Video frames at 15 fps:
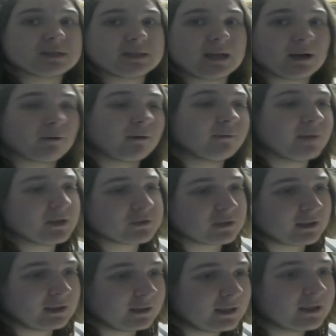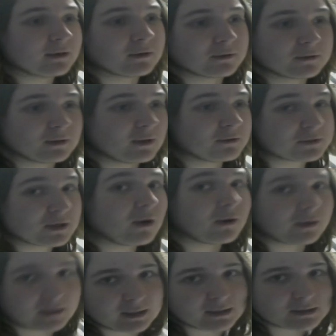that will eventually lead her to those car
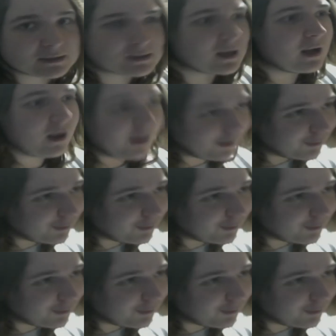keys. O